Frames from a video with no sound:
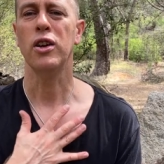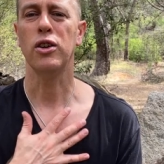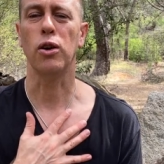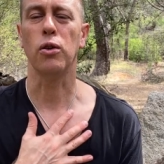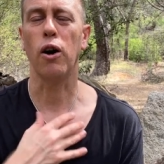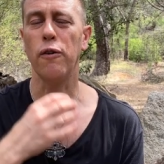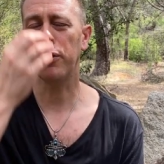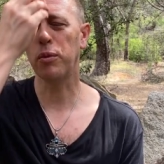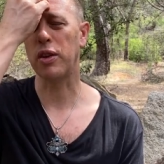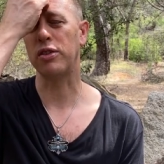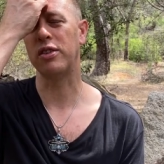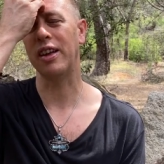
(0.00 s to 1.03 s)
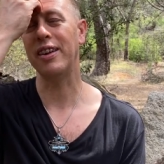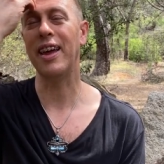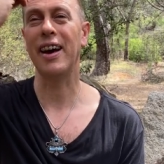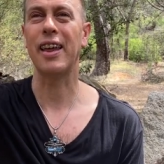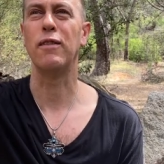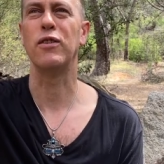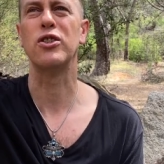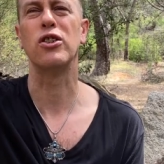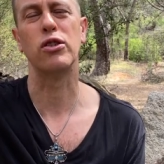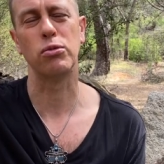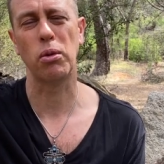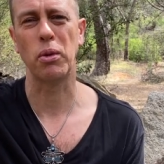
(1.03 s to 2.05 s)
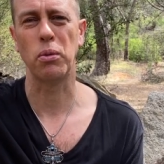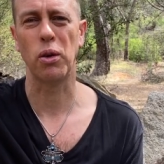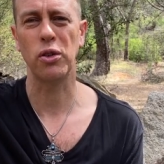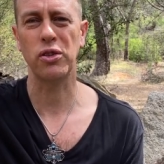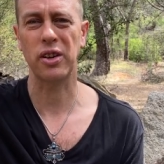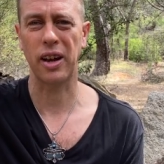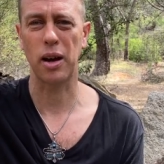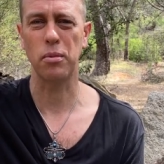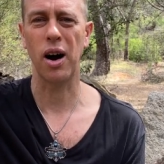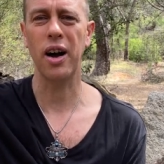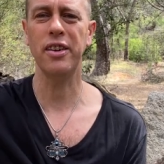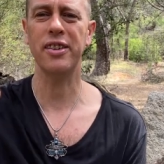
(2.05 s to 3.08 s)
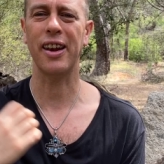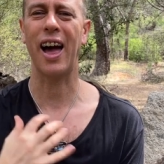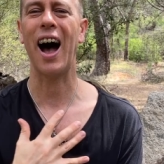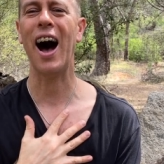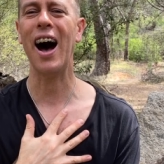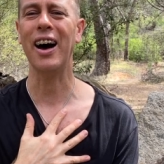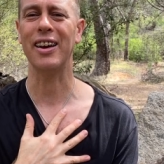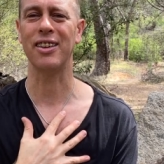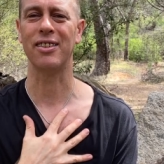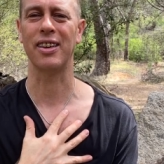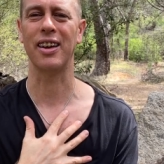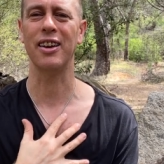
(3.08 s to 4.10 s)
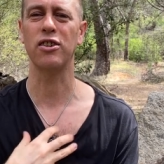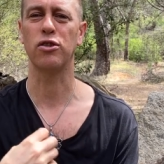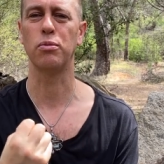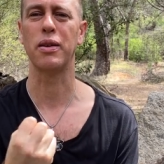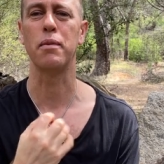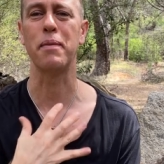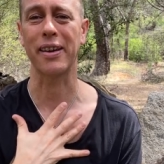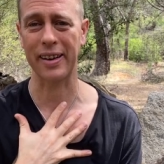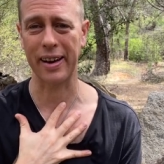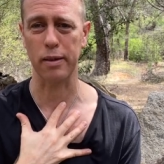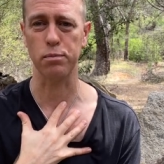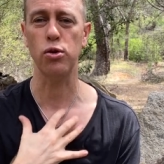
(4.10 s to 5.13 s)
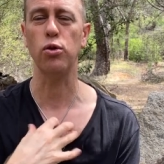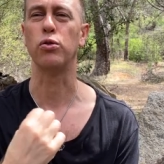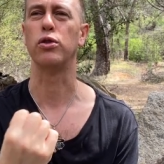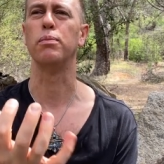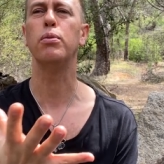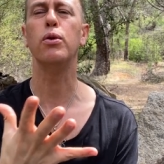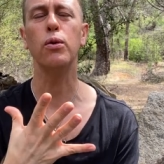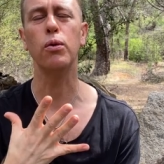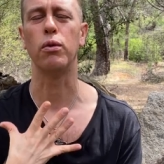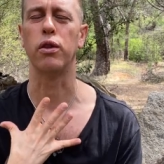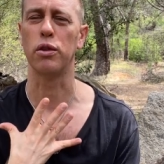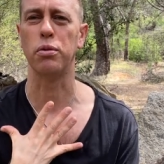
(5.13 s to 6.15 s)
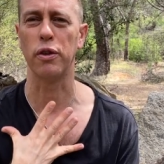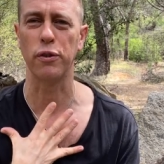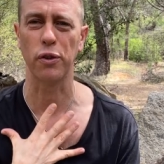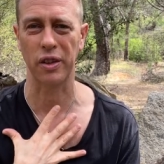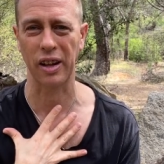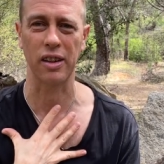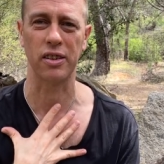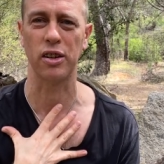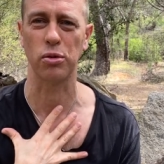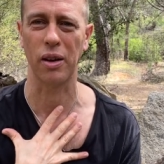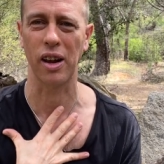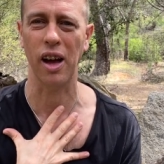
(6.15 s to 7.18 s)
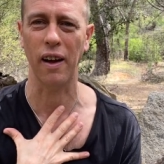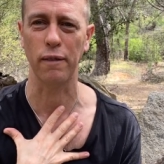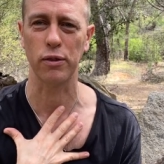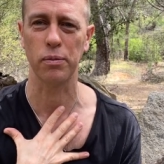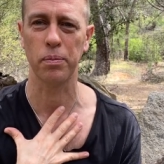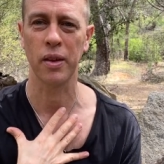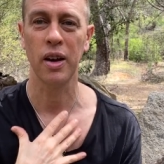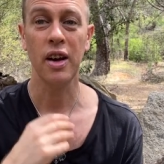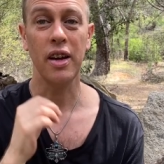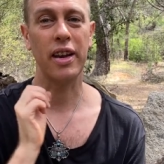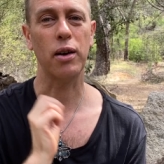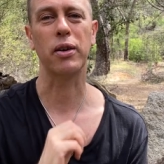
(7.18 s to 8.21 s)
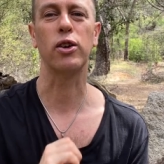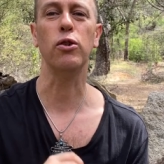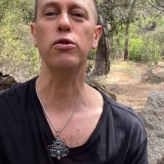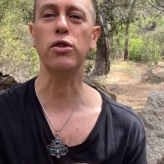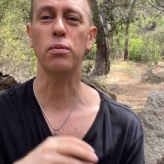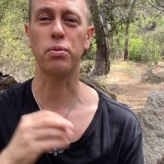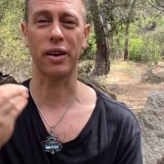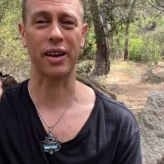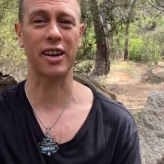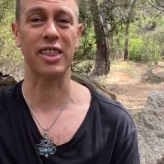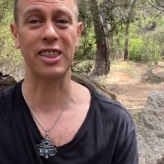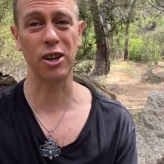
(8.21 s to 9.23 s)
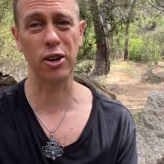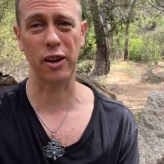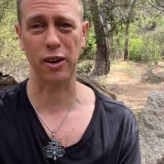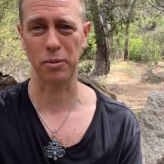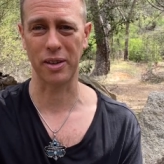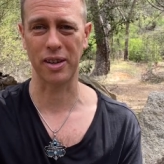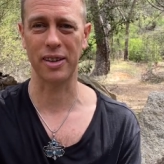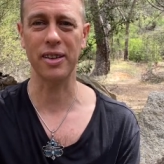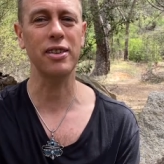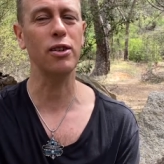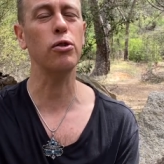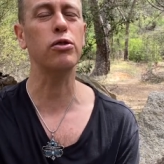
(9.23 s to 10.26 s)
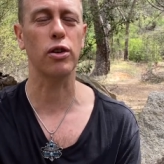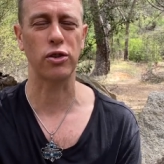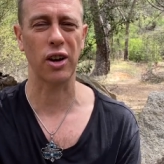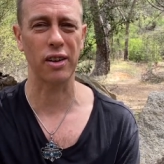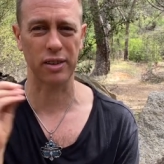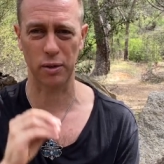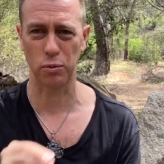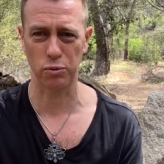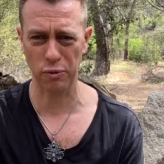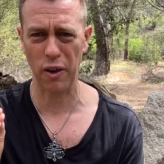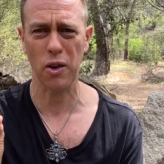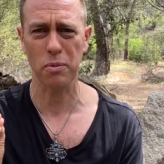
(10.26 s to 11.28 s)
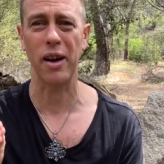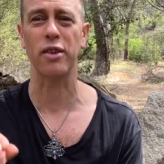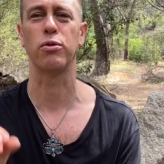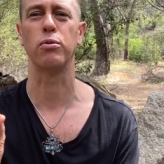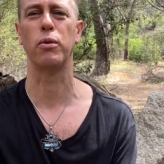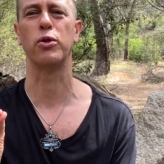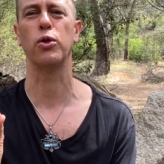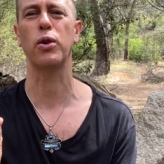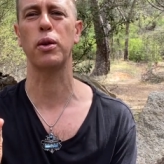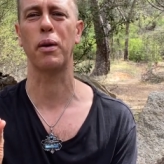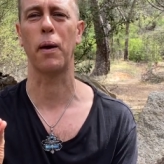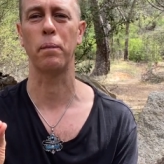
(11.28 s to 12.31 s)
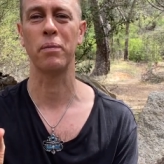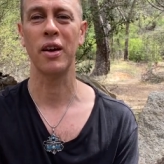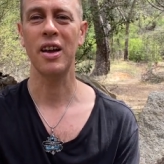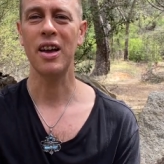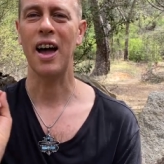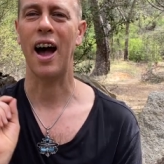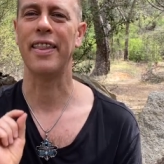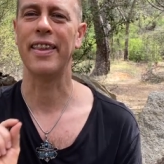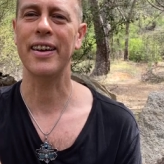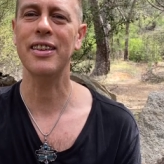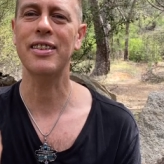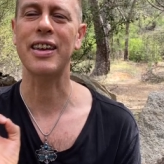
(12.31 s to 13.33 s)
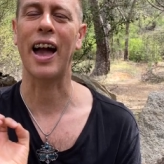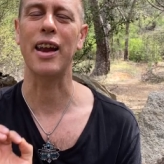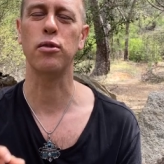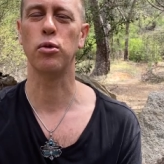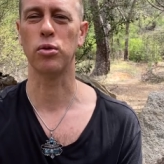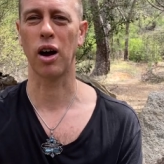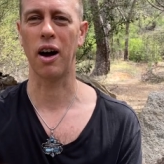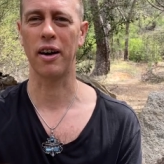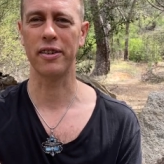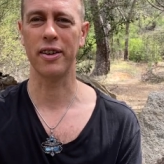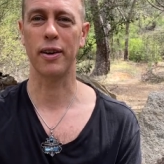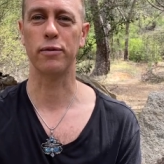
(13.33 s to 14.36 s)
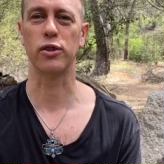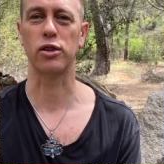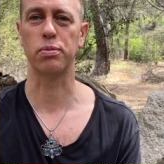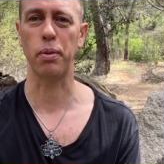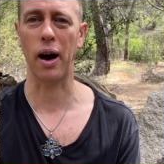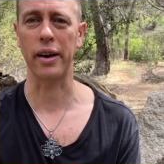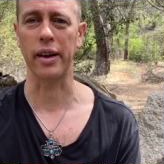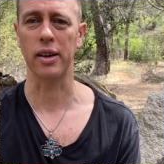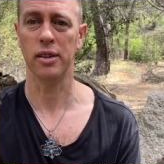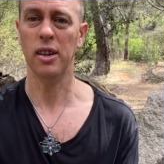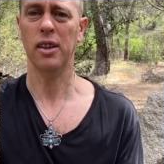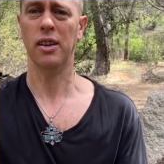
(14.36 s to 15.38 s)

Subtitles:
You know, often we send out our visions of what we want in our mind, and our heart is there to be a magnetic pull, to pull those beautiful things into our lives. Now, we can also bring in a third element, and this also ties in very much with what we're talking about, and that is the animal guide of the spider.